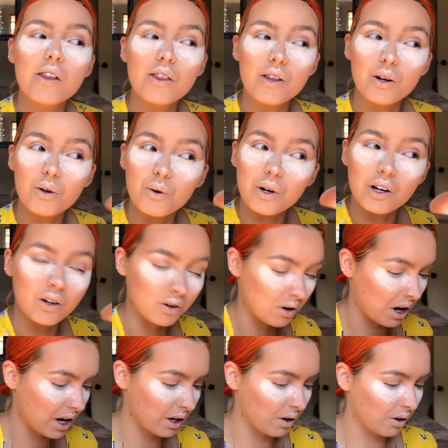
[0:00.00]
the quicker
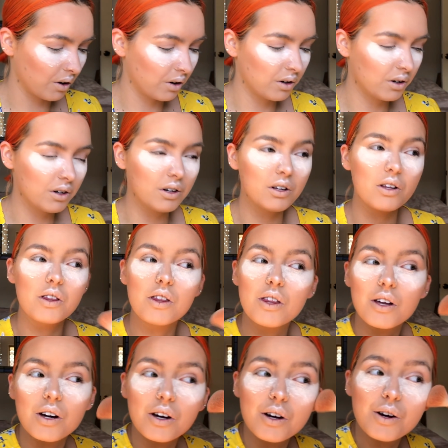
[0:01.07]
I go,
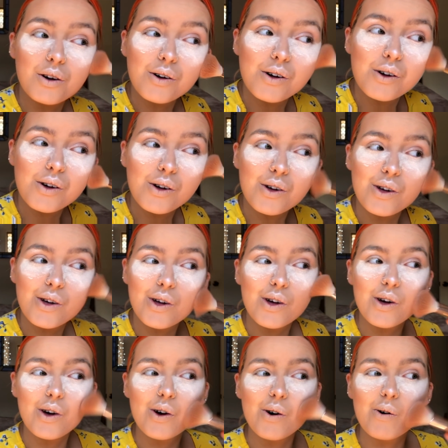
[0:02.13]
the
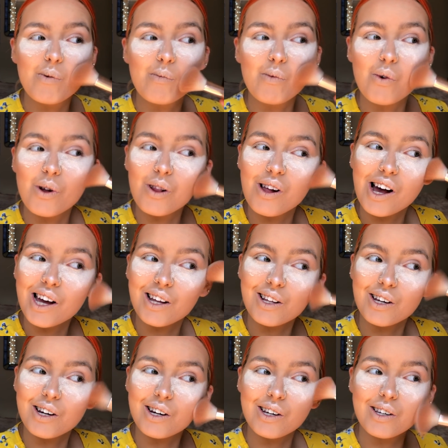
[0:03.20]
more
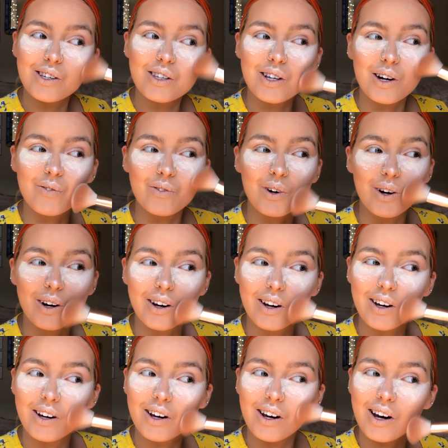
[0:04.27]
likely it is that I'm gonna
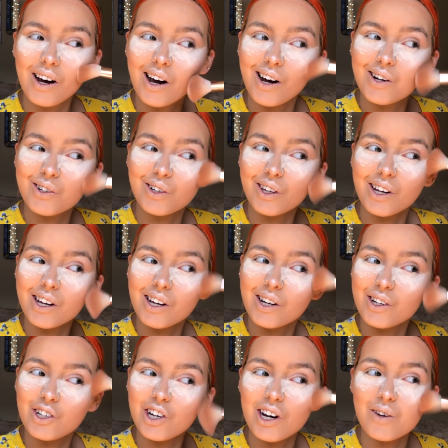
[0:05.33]
actually
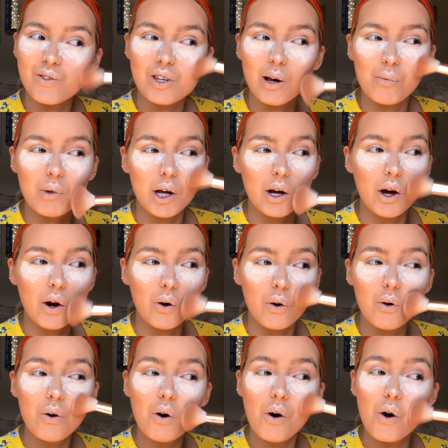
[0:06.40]
achieve something at
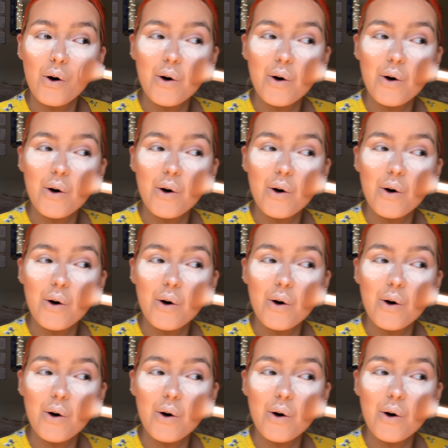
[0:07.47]
all.